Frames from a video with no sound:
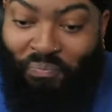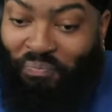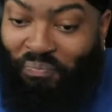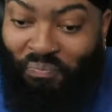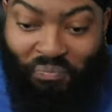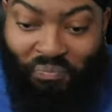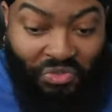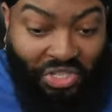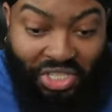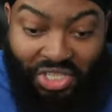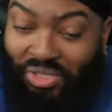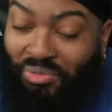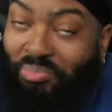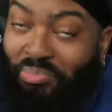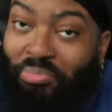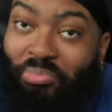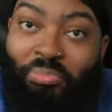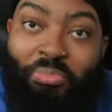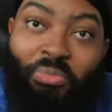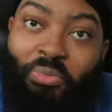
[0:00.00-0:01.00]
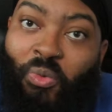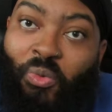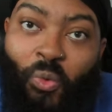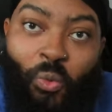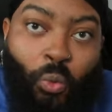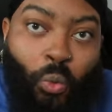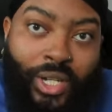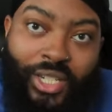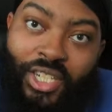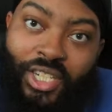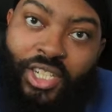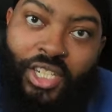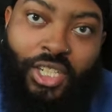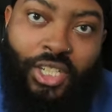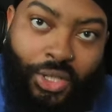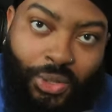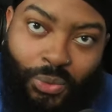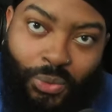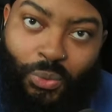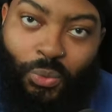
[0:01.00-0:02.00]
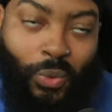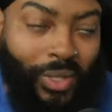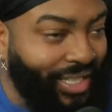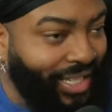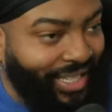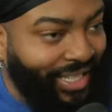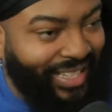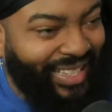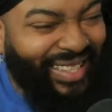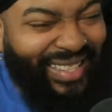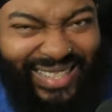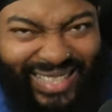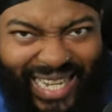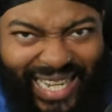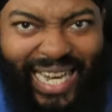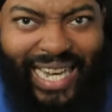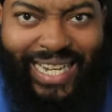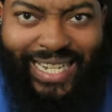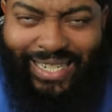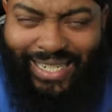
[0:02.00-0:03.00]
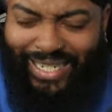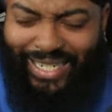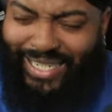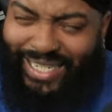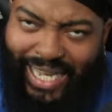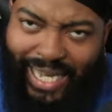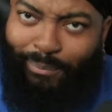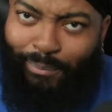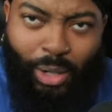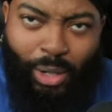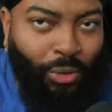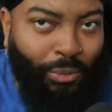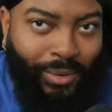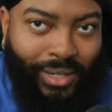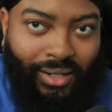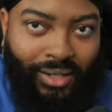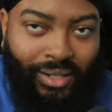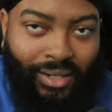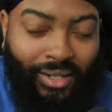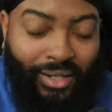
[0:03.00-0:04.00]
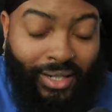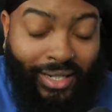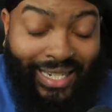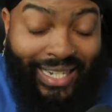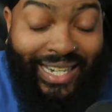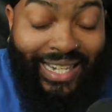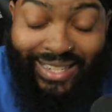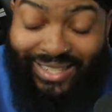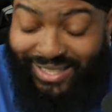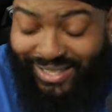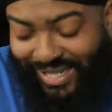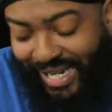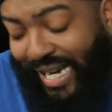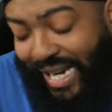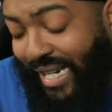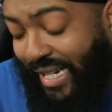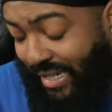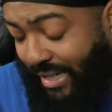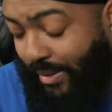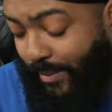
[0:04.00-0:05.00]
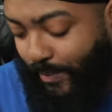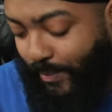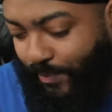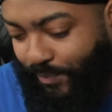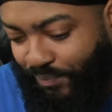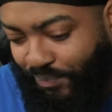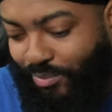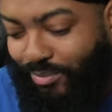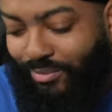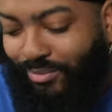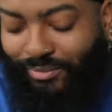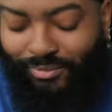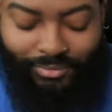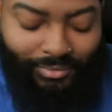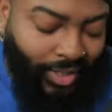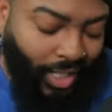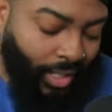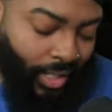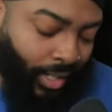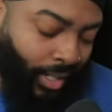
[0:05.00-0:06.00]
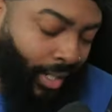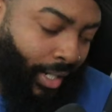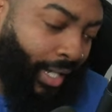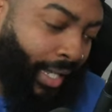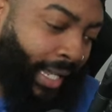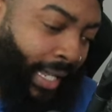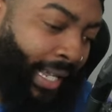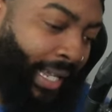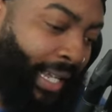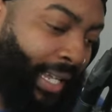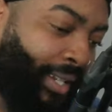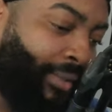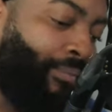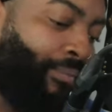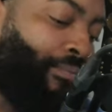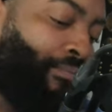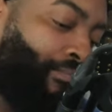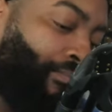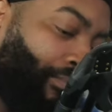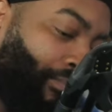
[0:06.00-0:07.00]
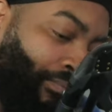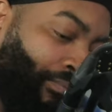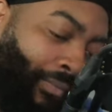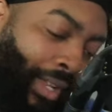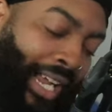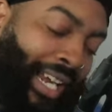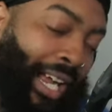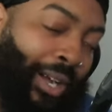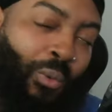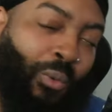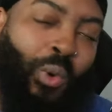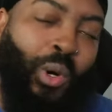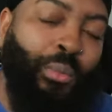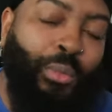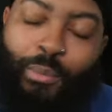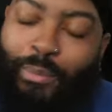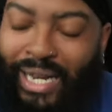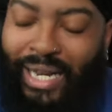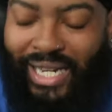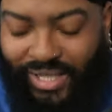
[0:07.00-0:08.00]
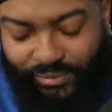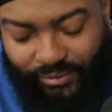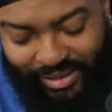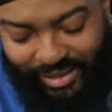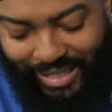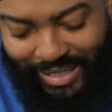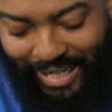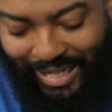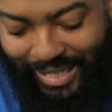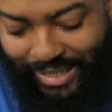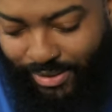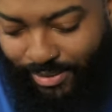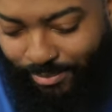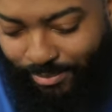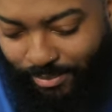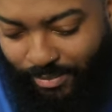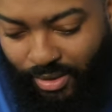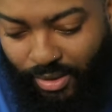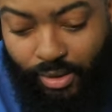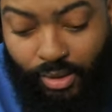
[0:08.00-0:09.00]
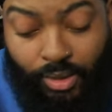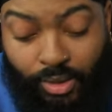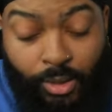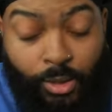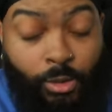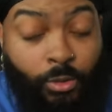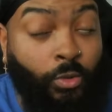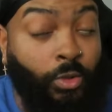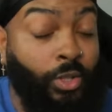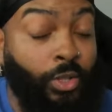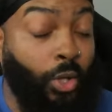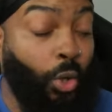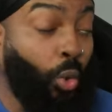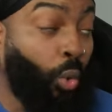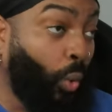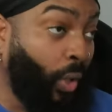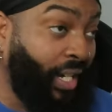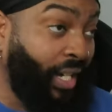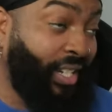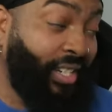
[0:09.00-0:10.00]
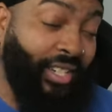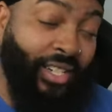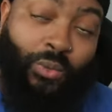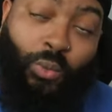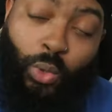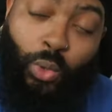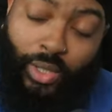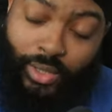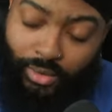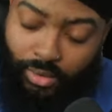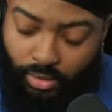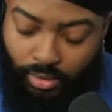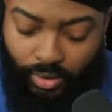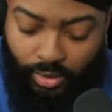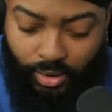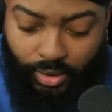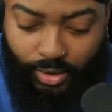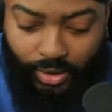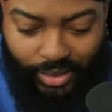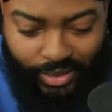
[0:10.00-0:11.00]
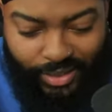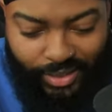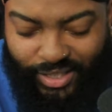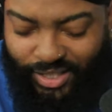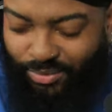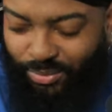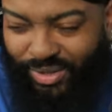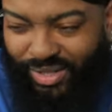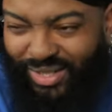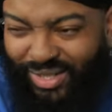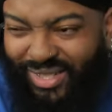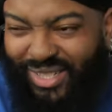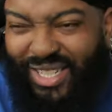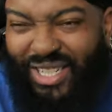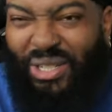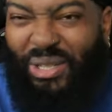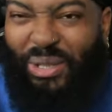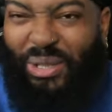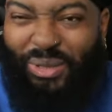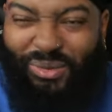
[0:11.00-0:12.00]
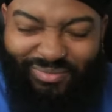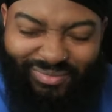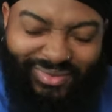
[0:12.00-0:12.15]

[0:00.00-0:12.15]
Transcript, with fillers: Just, what do you do? What do you say in that moment? Insanity. And I got one more match for you guys. The recent one. And this one still